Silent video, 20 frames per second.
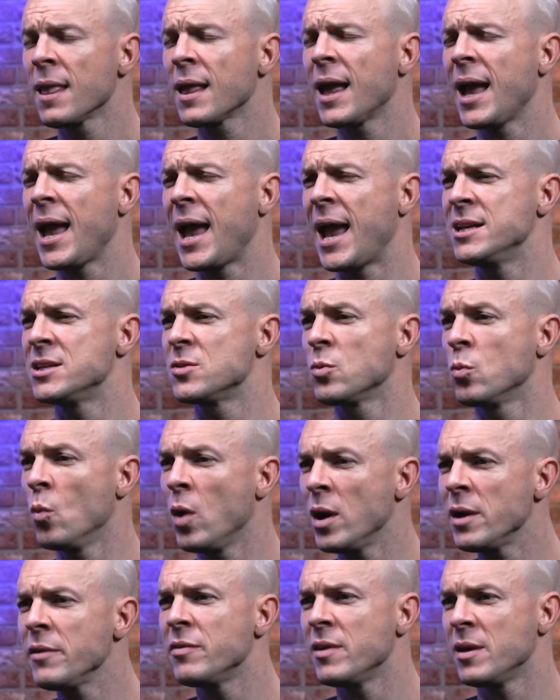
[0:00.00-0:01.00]
and one
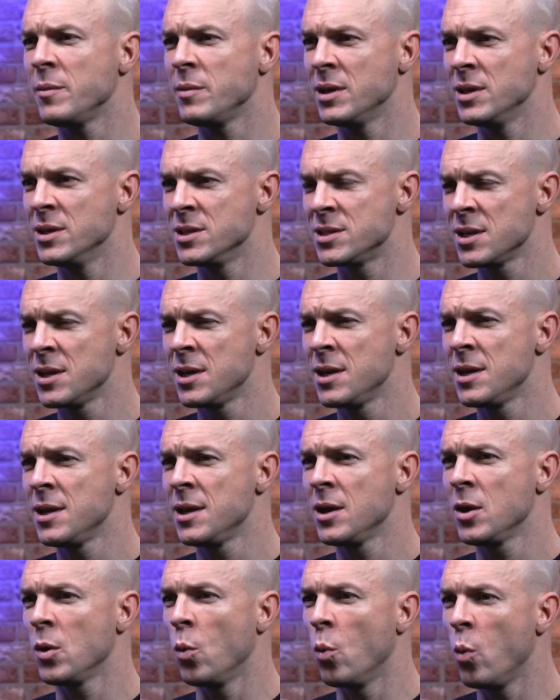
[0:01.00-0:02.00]
of them is
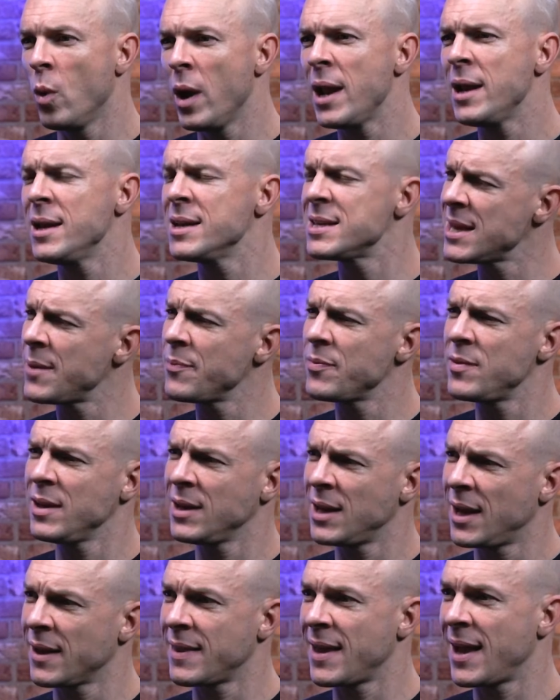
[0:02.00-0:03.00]
when something
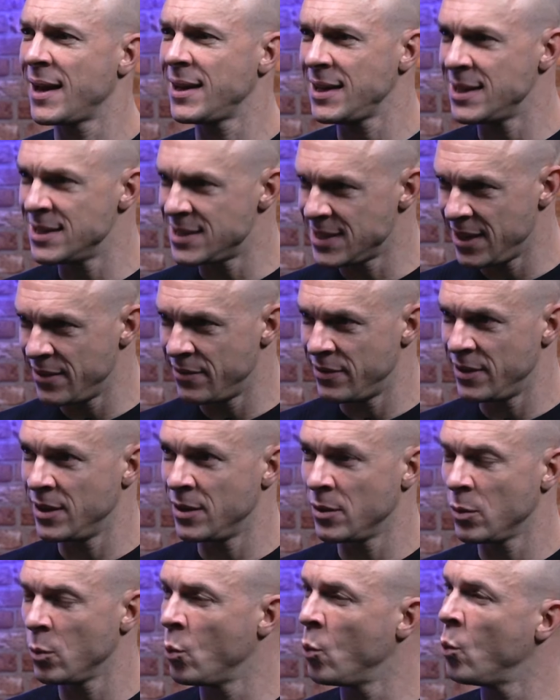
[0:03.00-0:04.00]
like that is given,
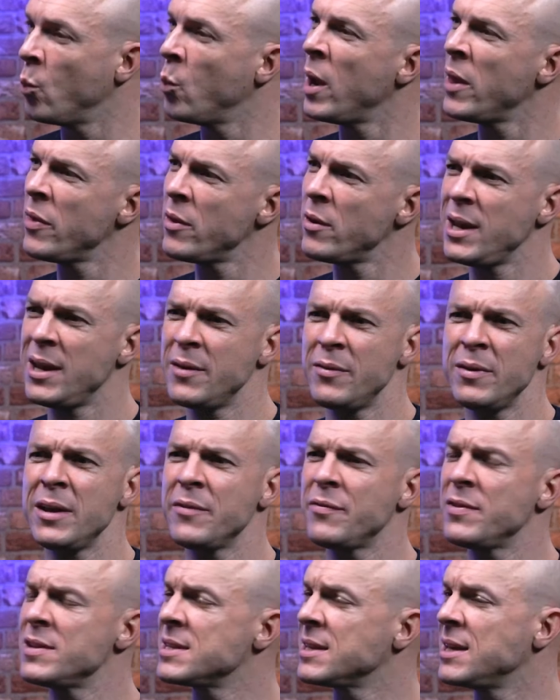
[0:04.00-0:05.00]
whether even if
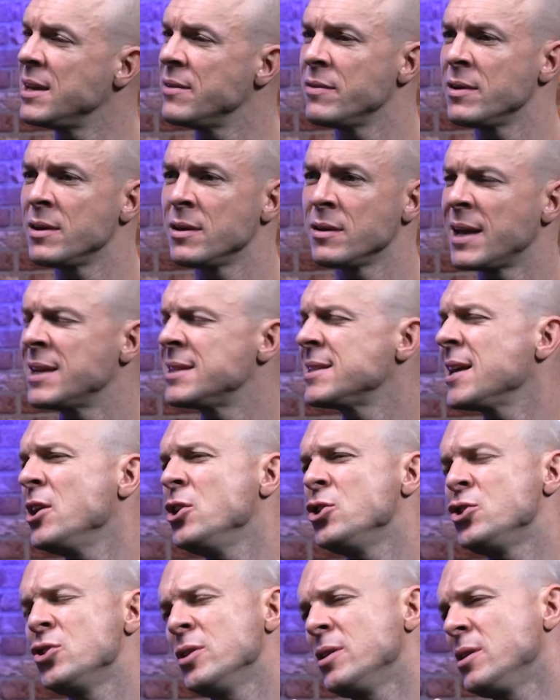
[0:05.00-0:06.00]
it's given, they say you
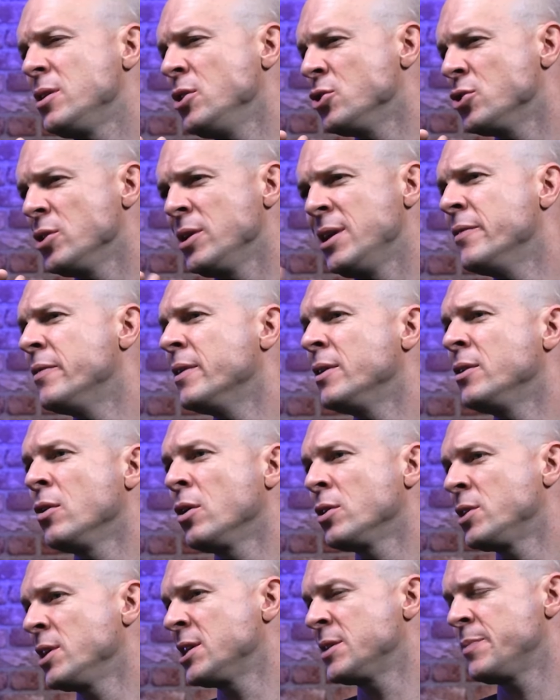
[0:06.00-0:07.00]
should you should give and
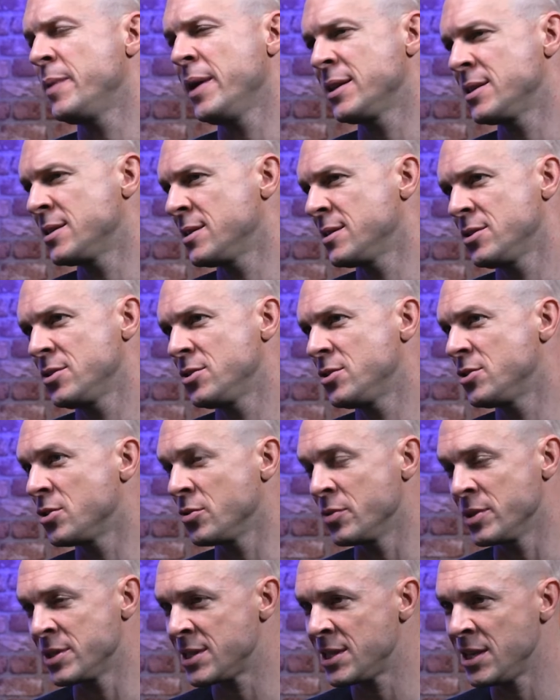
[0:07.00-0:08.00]
not expect to
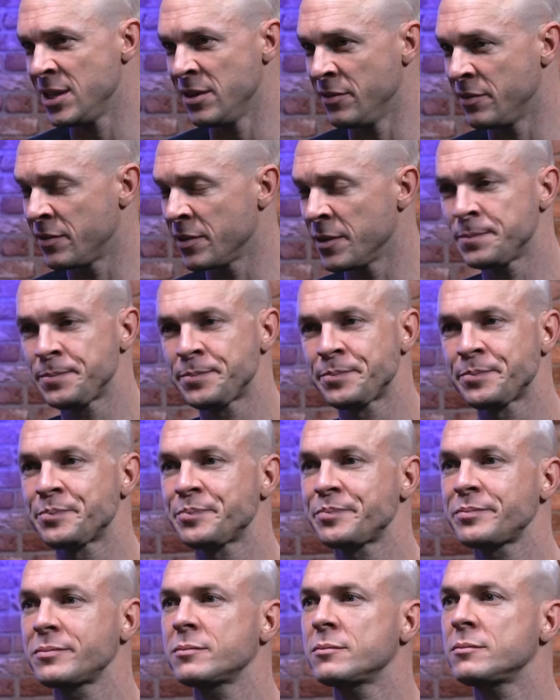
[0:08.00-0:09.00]
receive
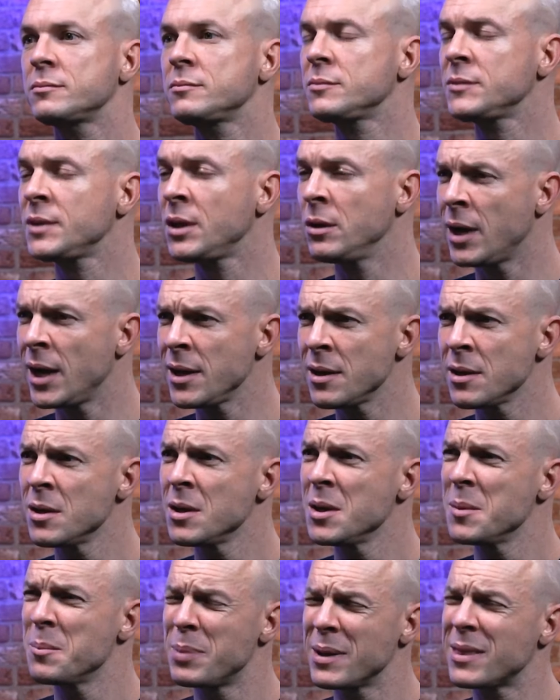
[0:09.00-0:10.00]
right?
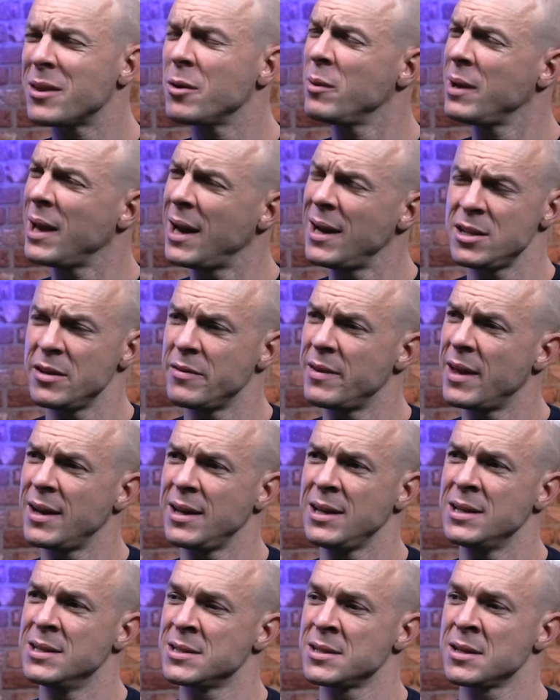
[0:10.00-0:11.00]
But the reality of that
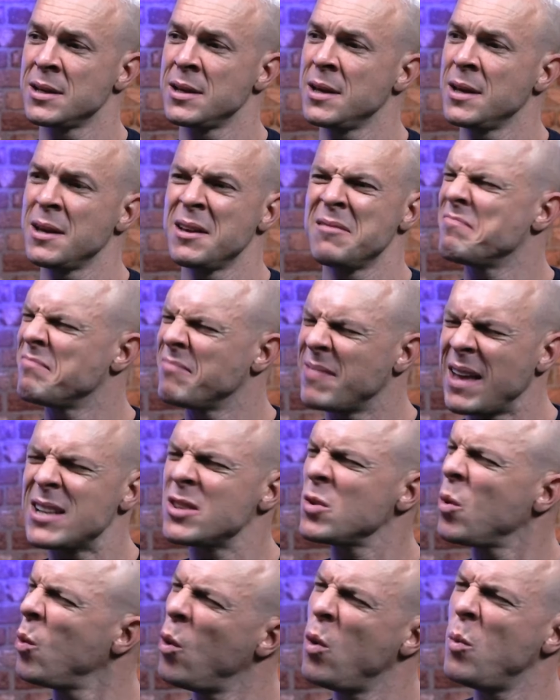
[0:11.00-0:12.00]
is that's
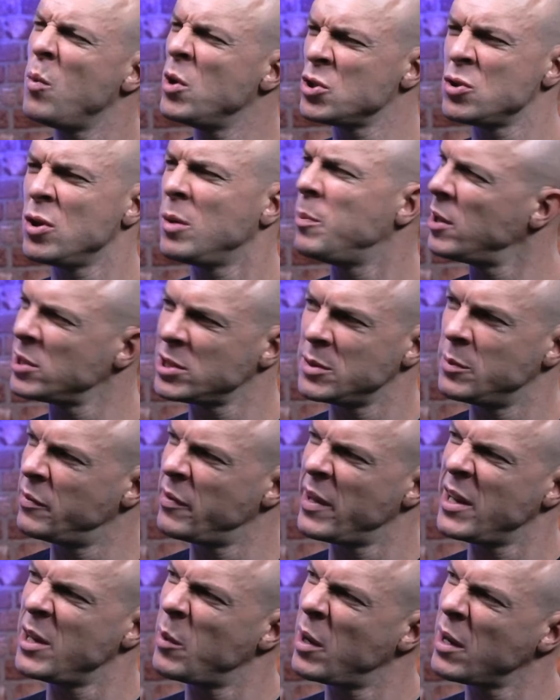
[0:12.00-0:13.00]
almost not possible for
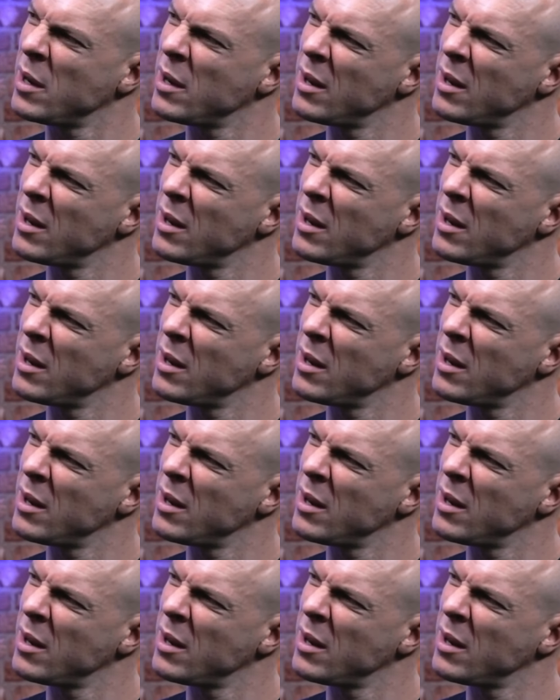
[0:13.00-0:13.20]
anyone.